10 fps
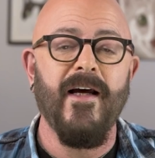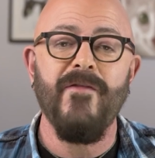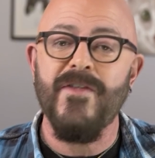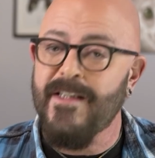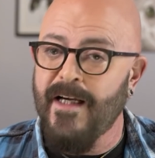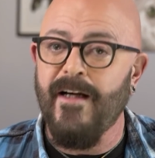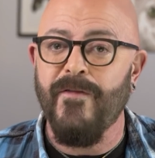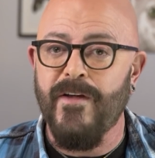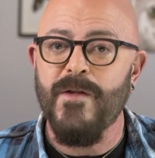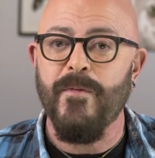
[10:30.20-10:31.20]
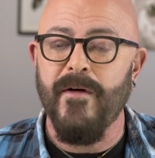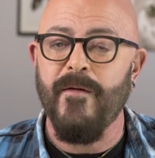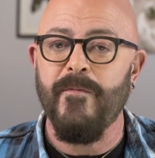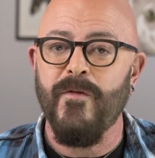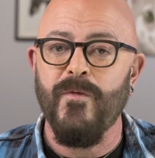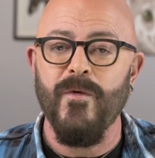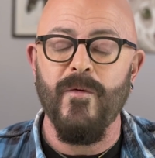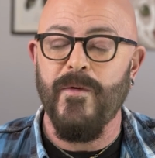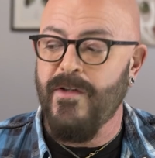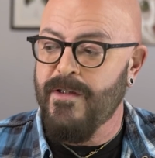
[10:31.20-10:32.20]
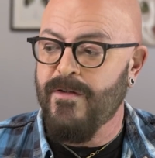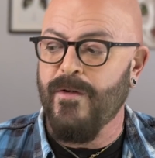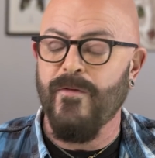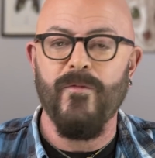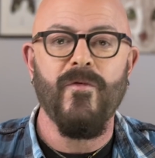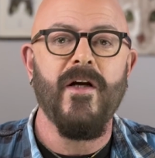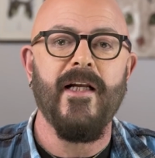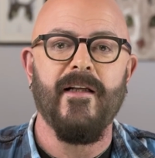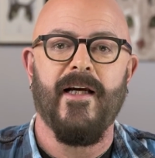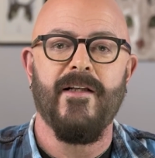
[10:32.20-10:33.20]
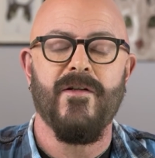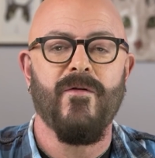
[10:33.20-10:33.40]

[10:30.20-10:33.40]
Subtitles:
I have solved this problem before with just sort of running lights